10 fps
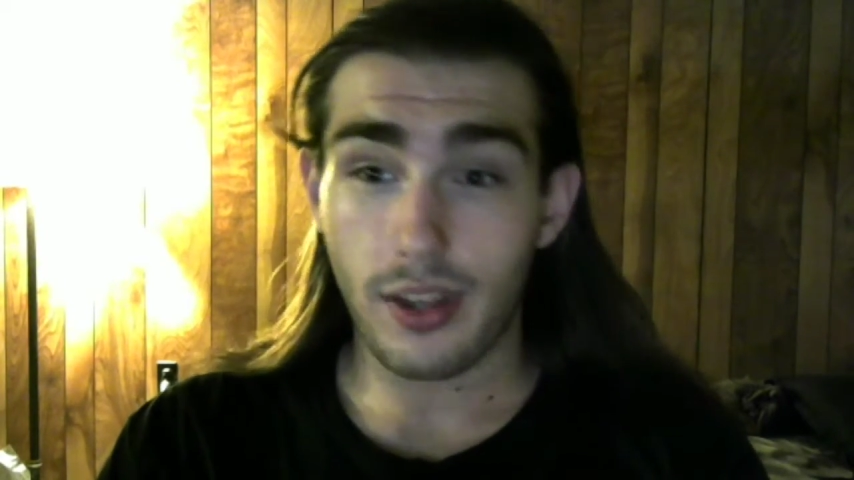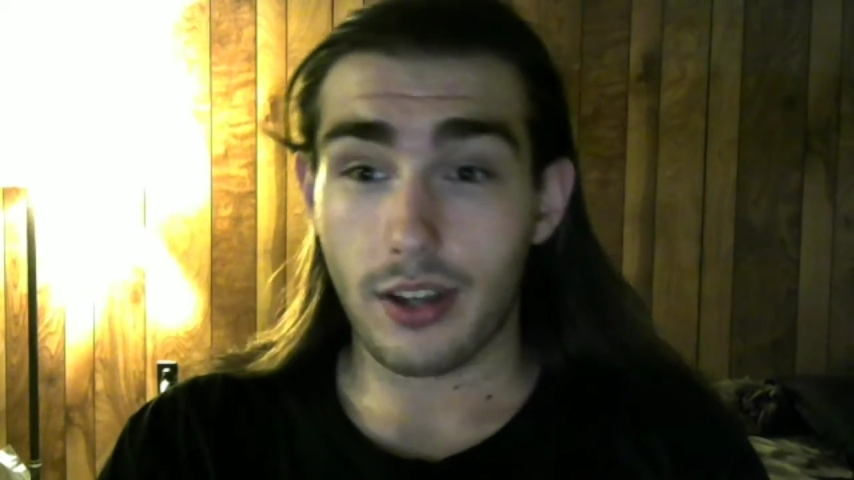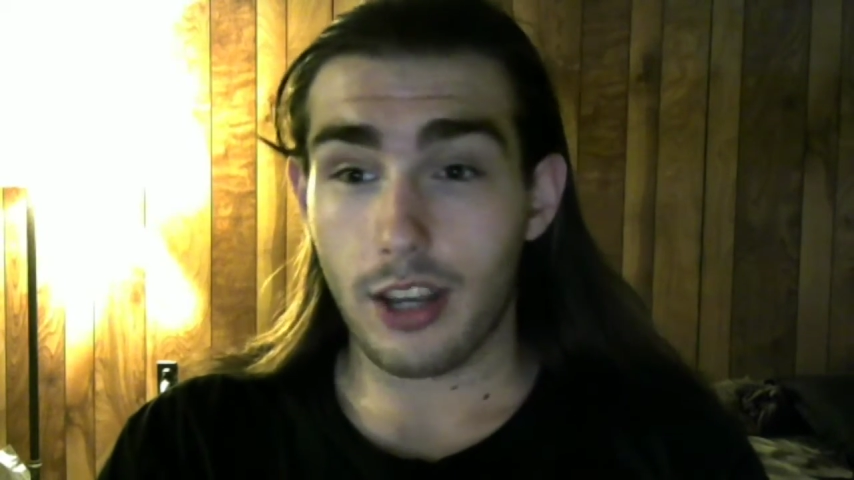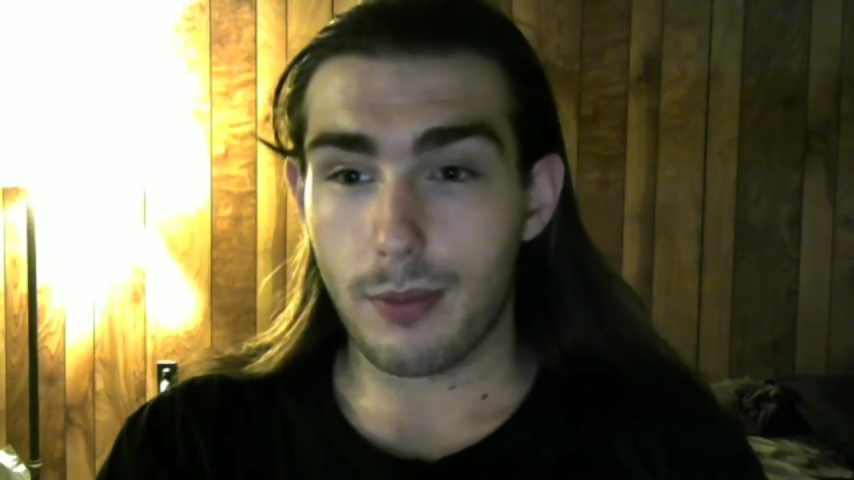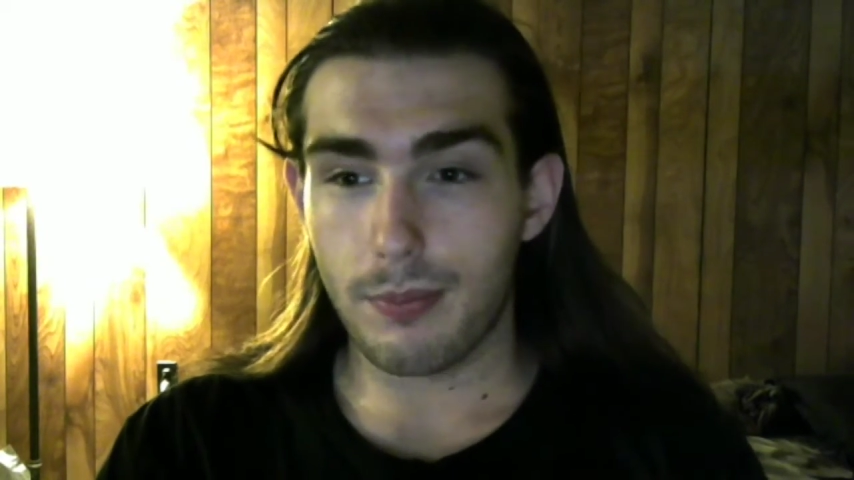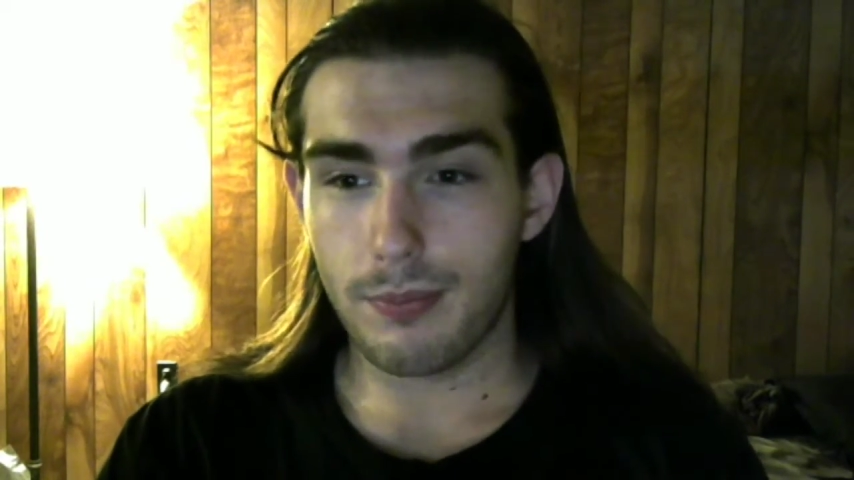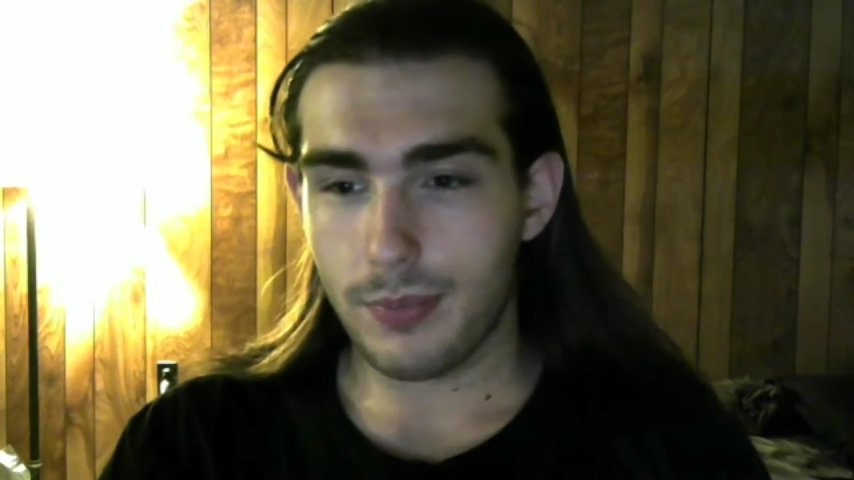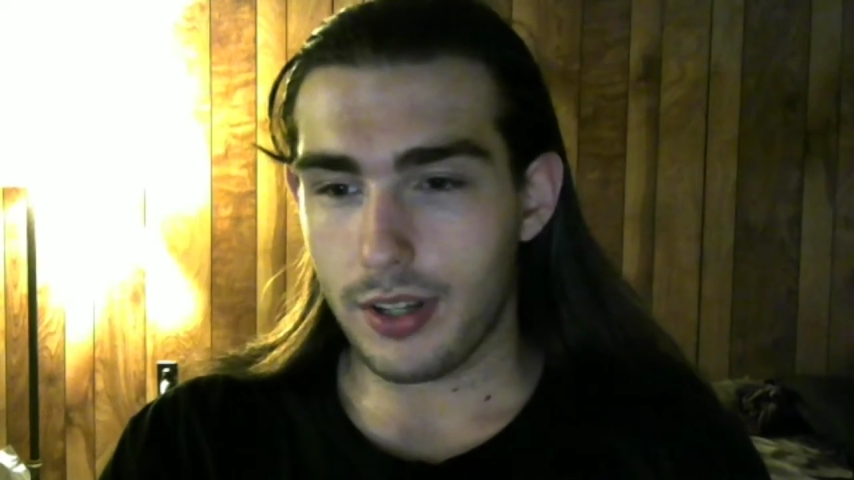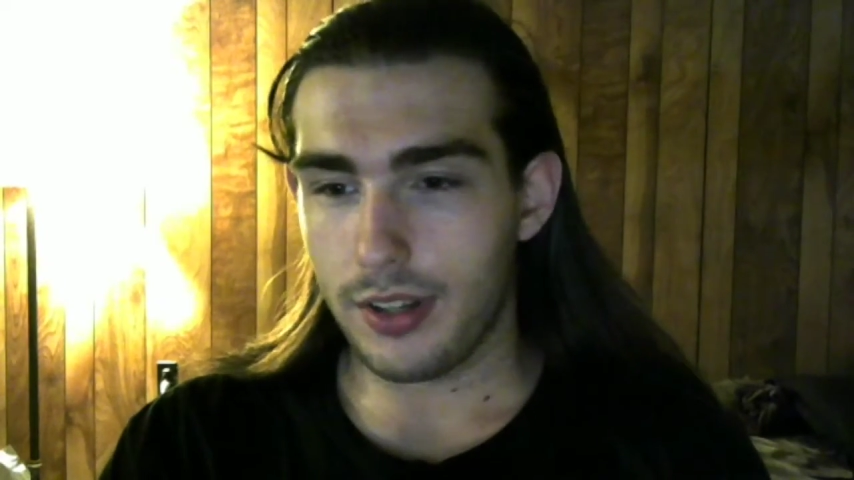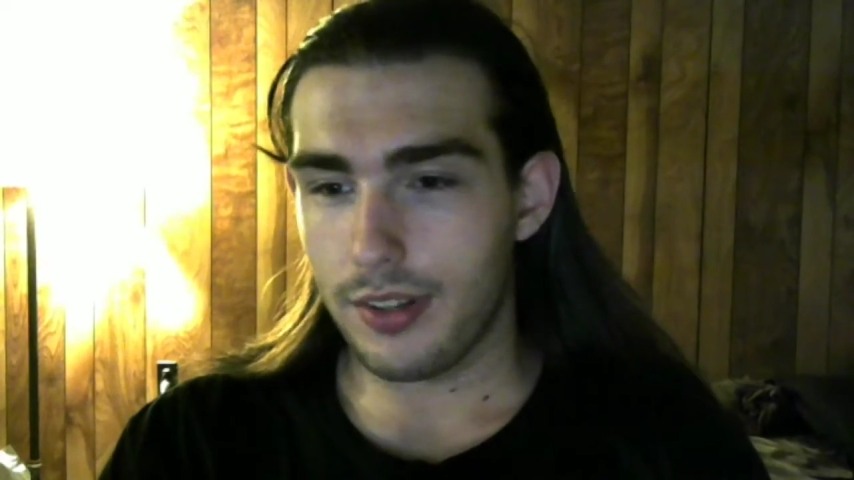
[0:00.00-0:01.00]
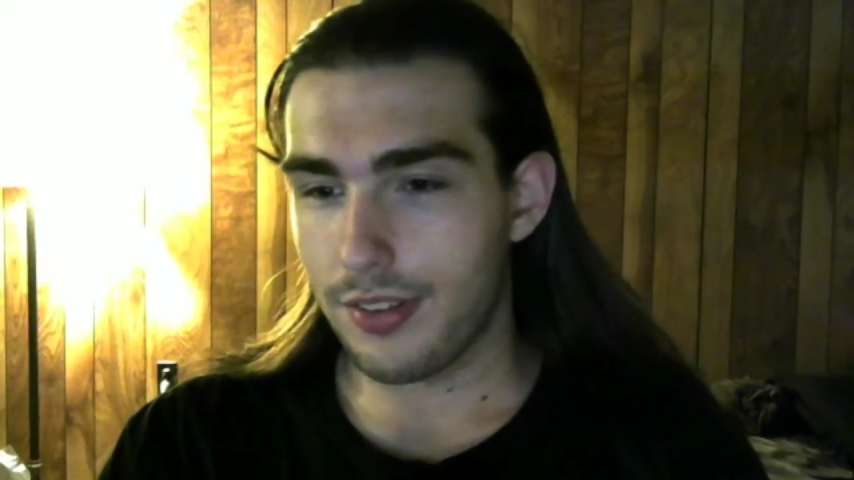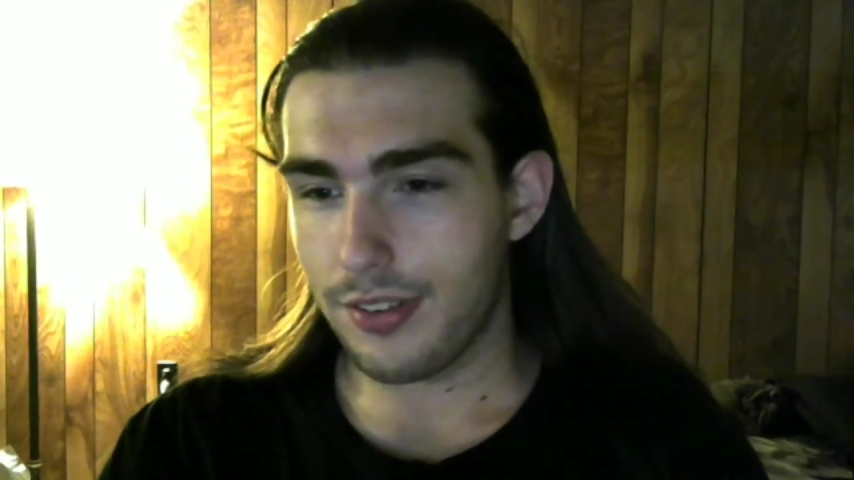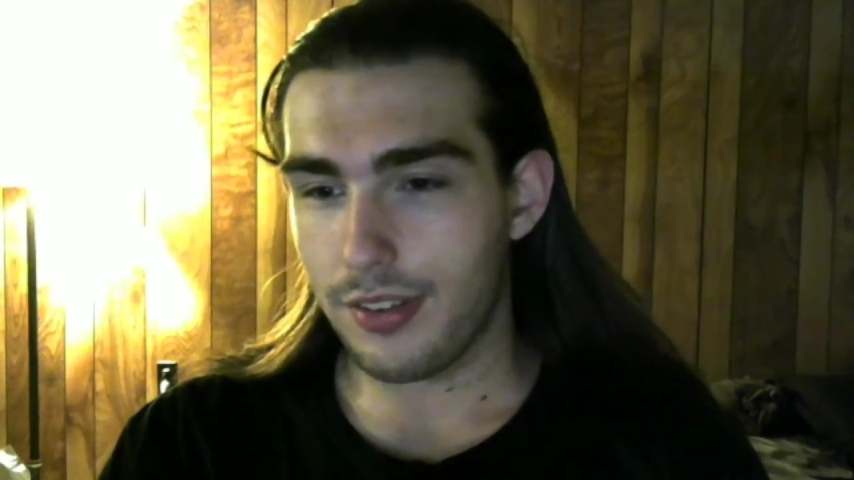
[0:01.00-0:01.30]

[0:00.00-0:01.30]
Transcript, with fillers: that game because,